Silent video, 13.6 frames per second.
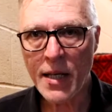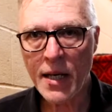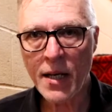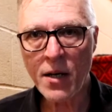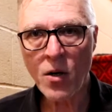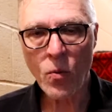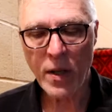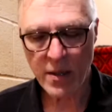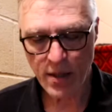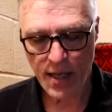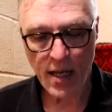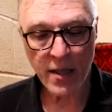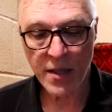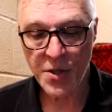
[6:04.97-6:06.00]
that in a
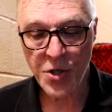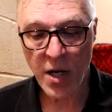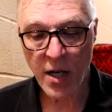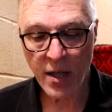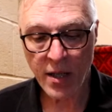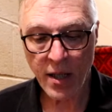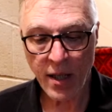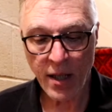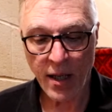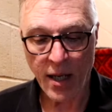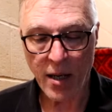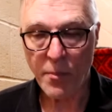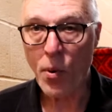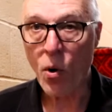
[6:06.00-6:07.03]
1-gallon jug,
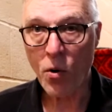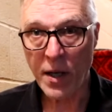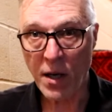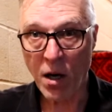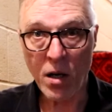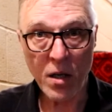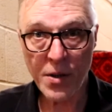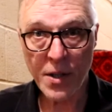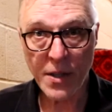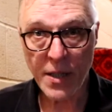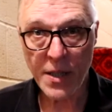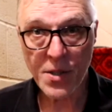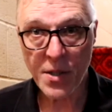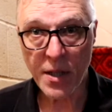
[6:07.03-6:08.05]
pouring all the
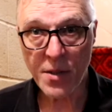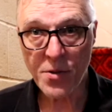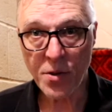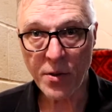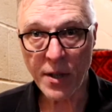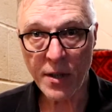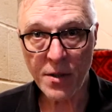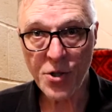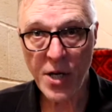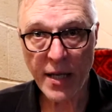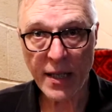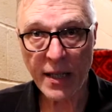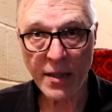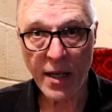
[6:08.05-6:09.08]
yeast into it and
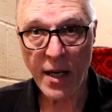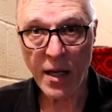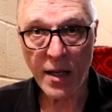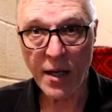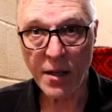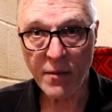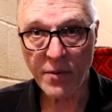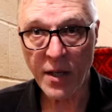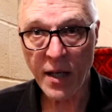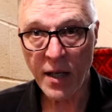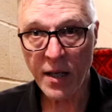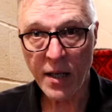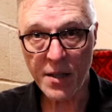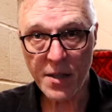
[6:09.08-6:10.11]
shaking the hell out of it
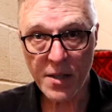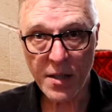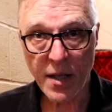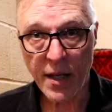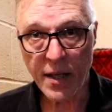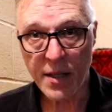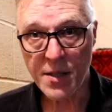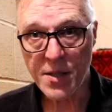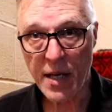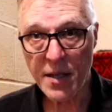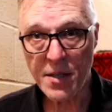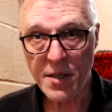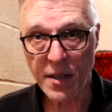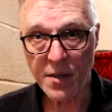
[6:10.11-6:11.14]
and just letting it
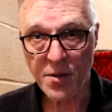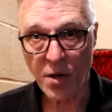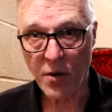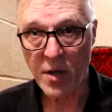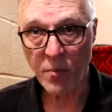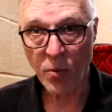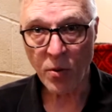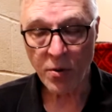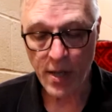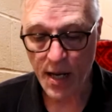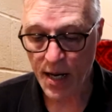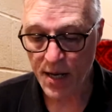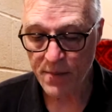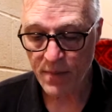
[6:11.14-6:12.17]
set during brew
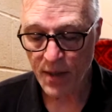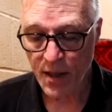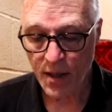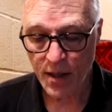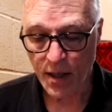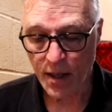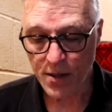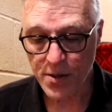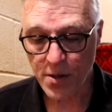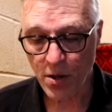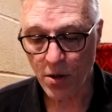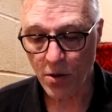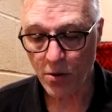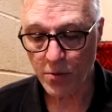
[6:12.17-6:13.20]
day.
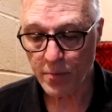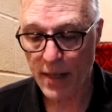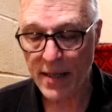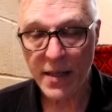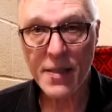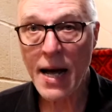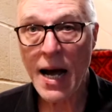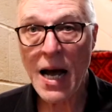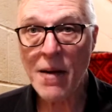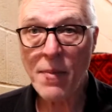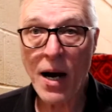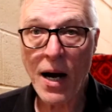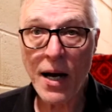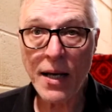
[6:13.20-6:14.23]
So by the time
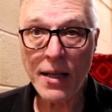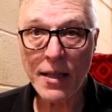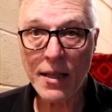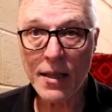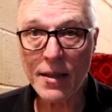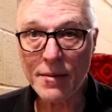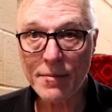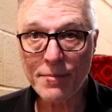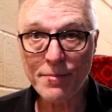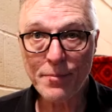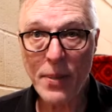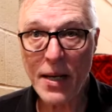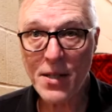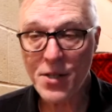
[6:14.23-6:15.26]
I
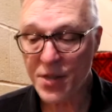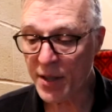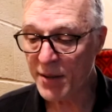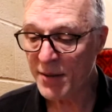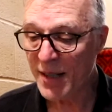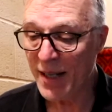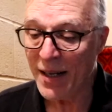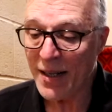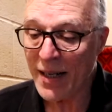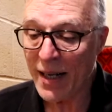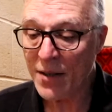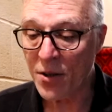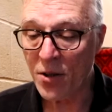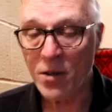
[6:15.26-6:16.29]
pitched it,
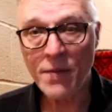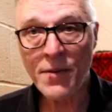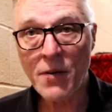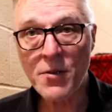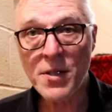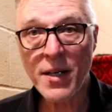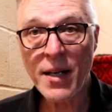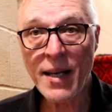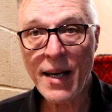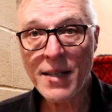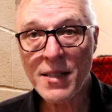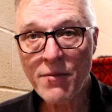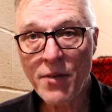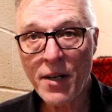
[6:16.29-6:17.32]
I don't know if there was any
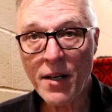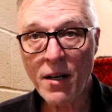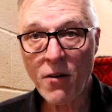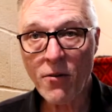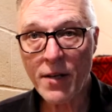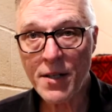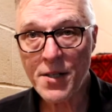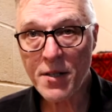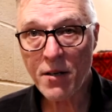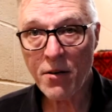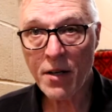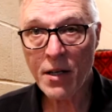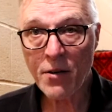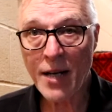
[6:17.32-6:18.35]
activity already
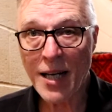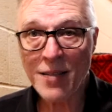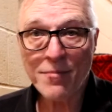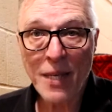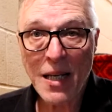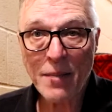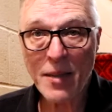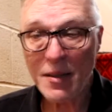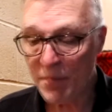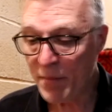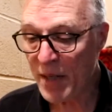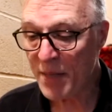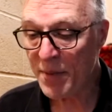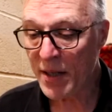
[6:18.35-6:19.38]
starting or not. Maybe,
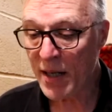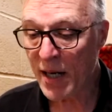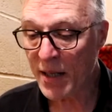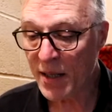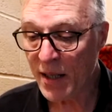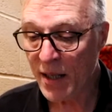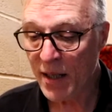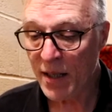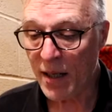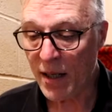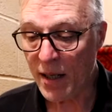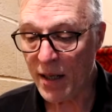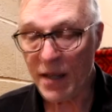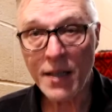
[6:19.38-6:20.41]
maybe not.
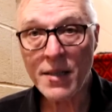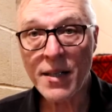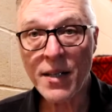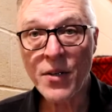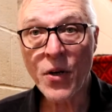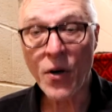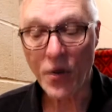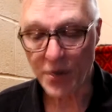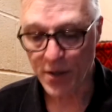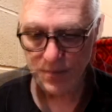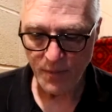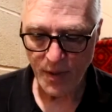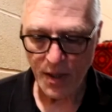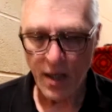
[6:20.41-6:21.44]
It didn't hurt.
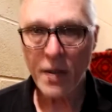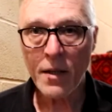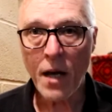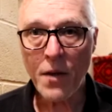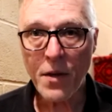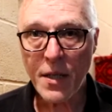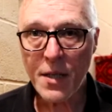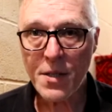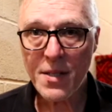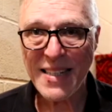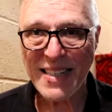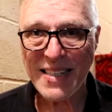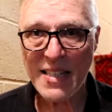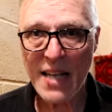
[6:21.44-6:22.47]
Now the yeast
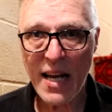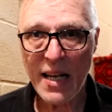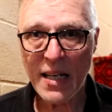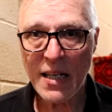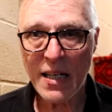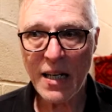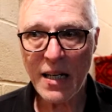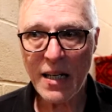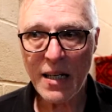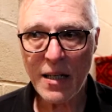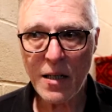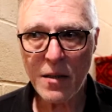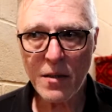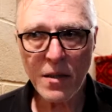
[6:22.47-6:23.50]
did take
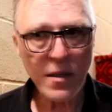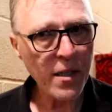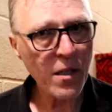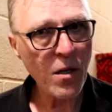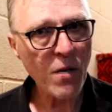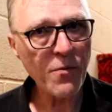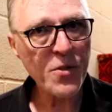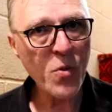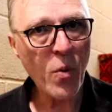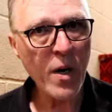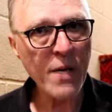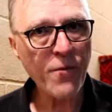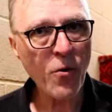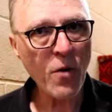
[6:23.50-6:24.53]
a little over
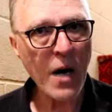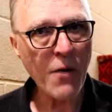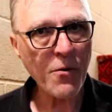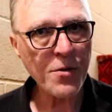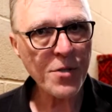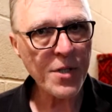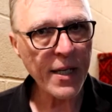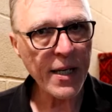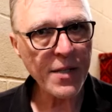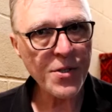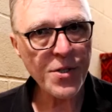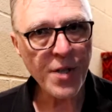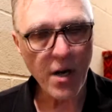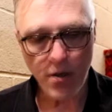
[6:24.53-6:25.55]
24 hours to get
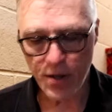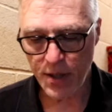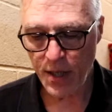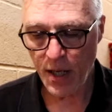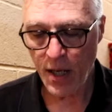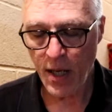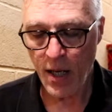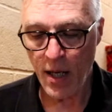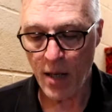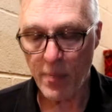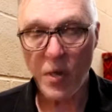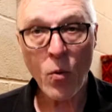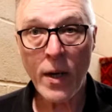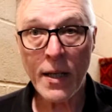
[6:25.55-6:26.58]
started,
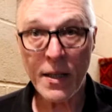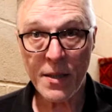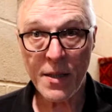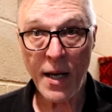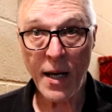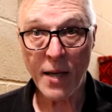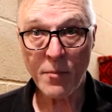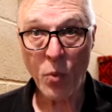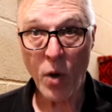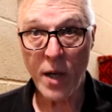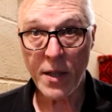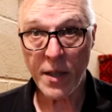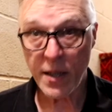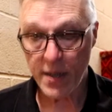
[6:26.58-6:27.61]
but when it did,
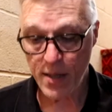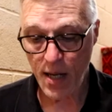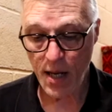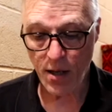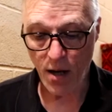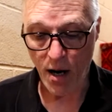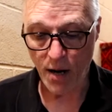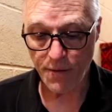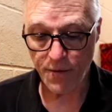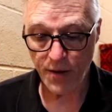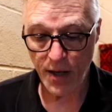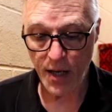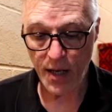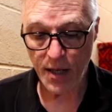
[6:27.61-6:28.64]
boy did it take off,
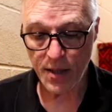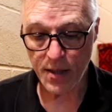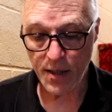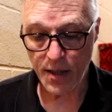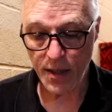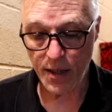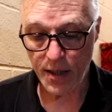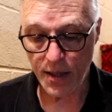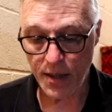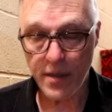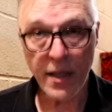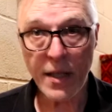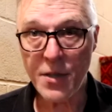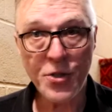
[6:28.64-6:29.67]
and
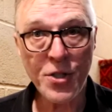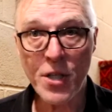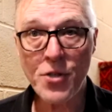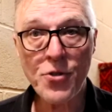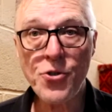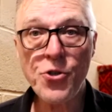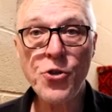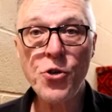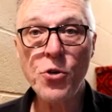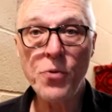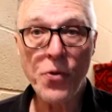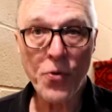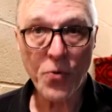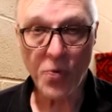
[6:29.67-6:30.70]
it just
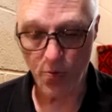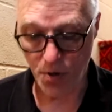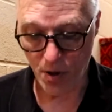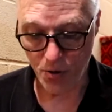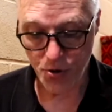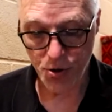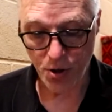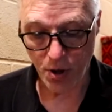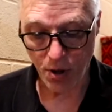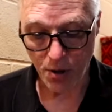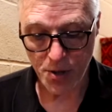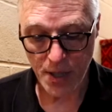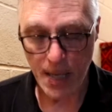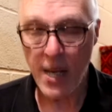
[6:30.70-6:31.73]
chewed through those
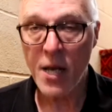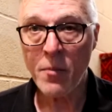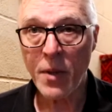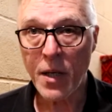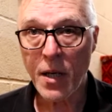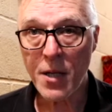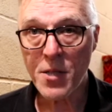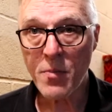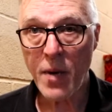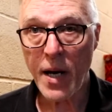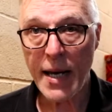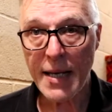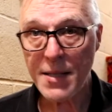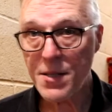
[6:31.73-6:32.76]
sugars, because
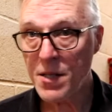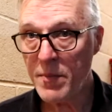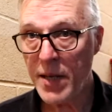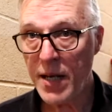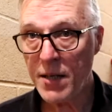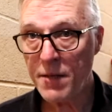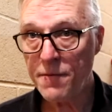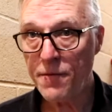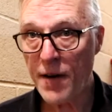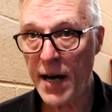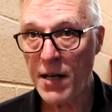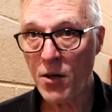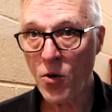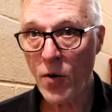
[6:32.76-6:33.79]
my estimated
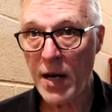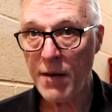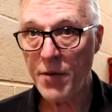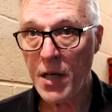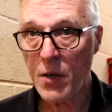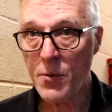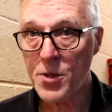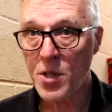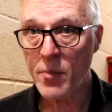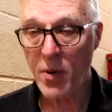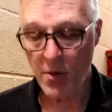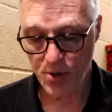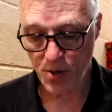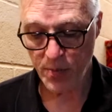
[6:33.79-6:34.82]
final gravity was
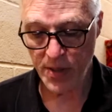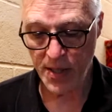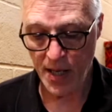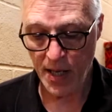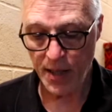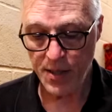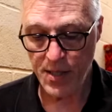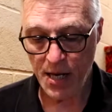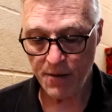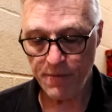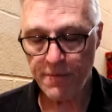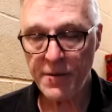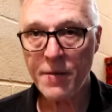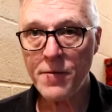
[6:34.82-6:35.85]
supposed to be
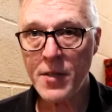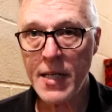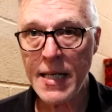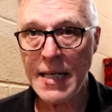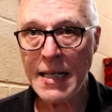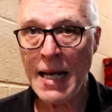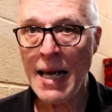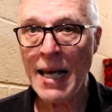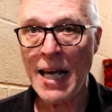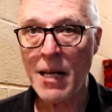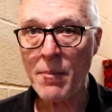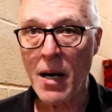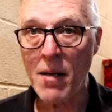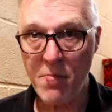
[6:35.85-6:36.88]
1015
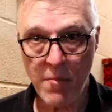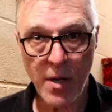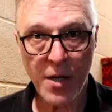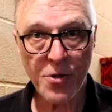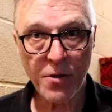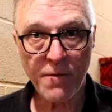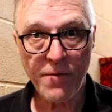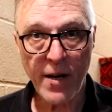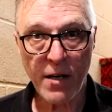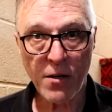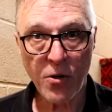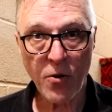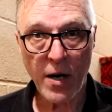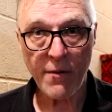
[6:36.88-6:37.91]
and my measured
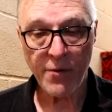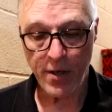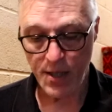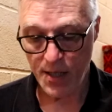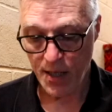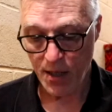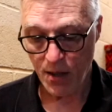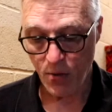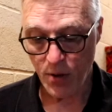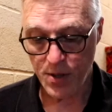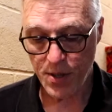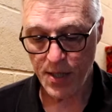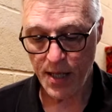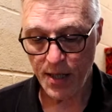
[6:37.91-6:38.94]
final gravity
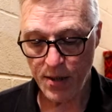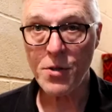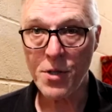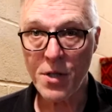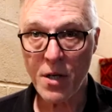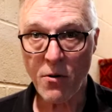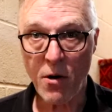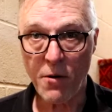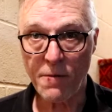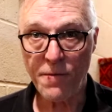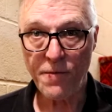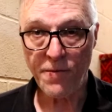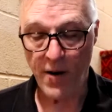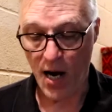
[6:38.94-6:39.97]
was
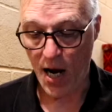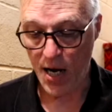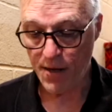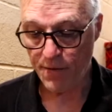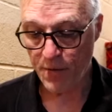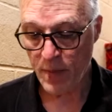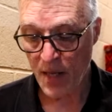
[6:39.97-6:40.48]
1005,